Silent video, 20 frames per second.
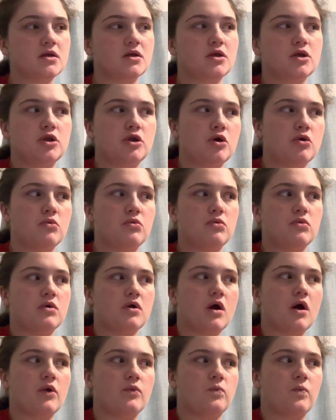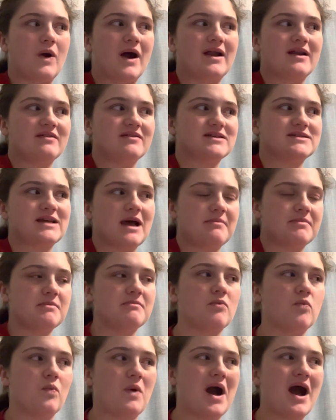you know, God, why did this
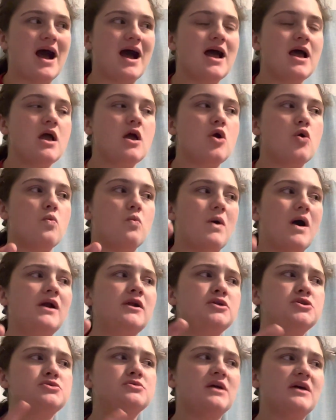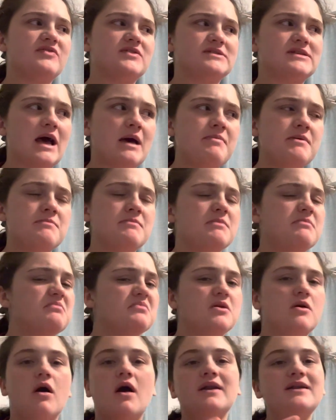happen? Why, why did you let this happen?
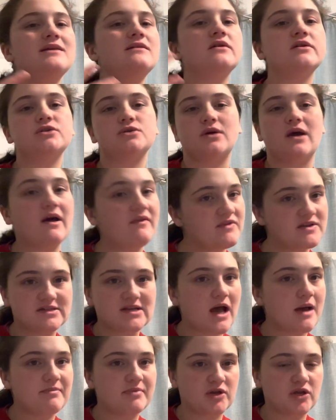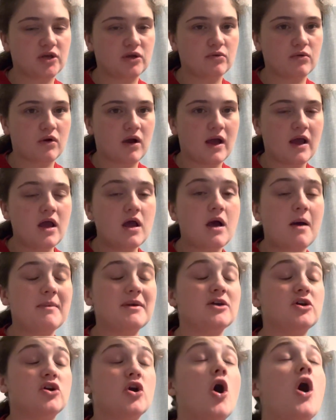God didn't let you have this happen to you, okay? I
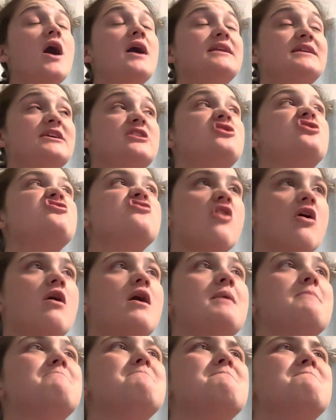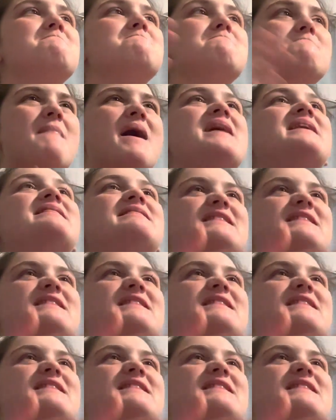mean, God did not make